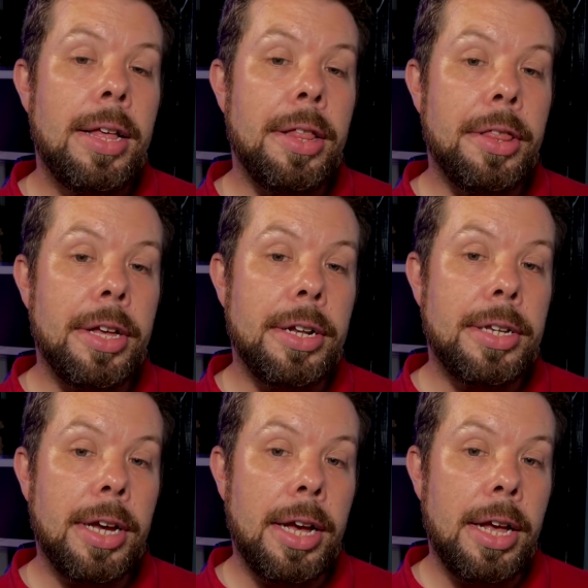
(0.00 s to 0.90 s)

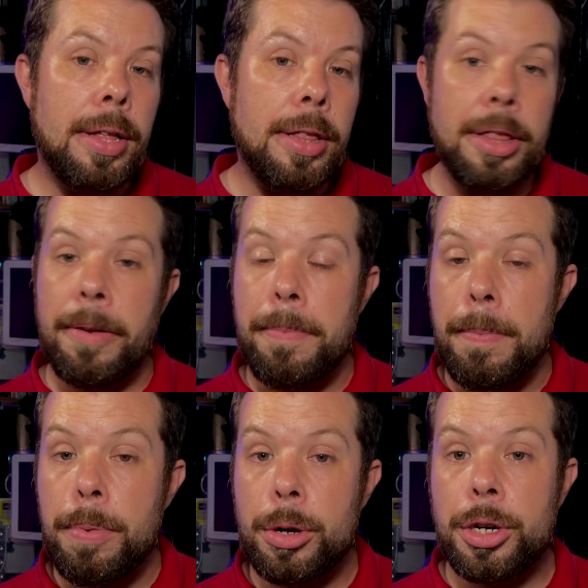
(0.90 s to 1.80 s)
that uh, they've
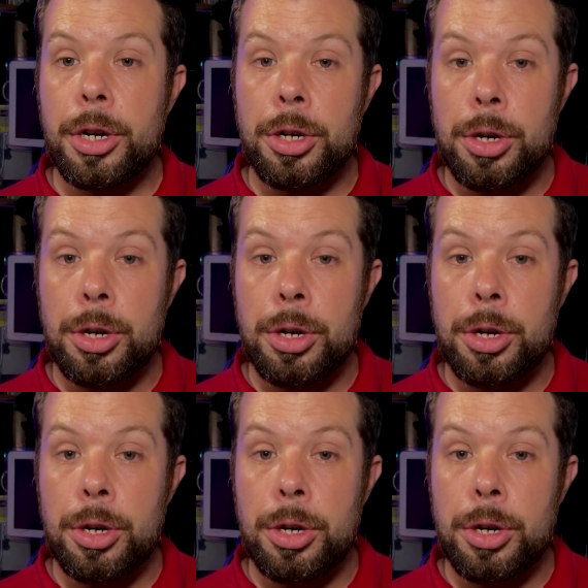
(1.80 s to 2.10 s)
been pushed